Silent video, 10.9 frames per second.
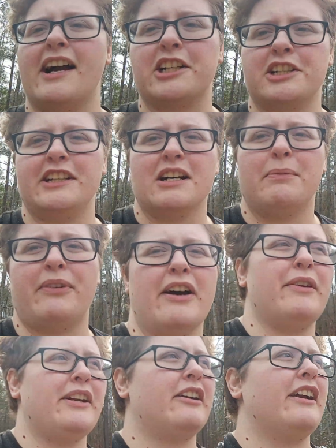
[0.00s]
actually comes
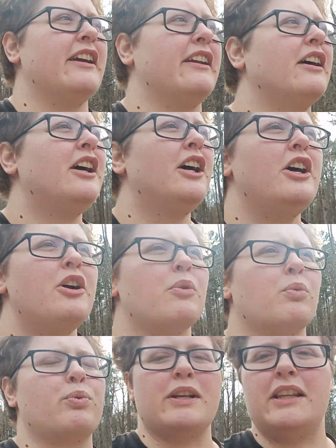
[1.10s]
out here and
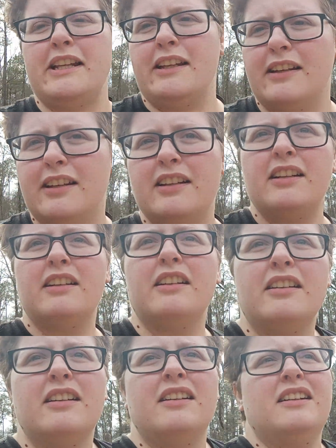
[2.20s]
really
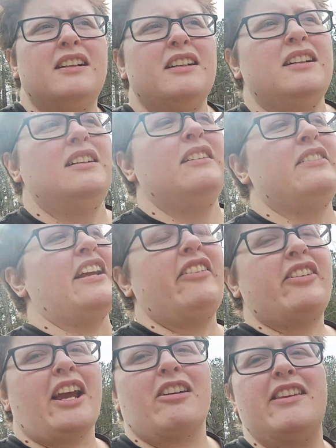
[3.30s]
takes
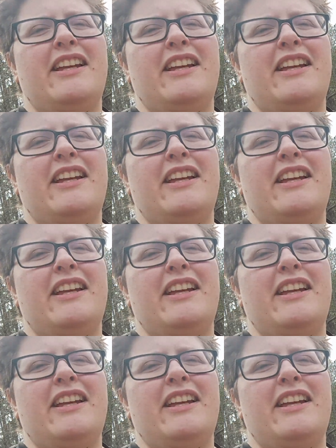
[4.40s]
care of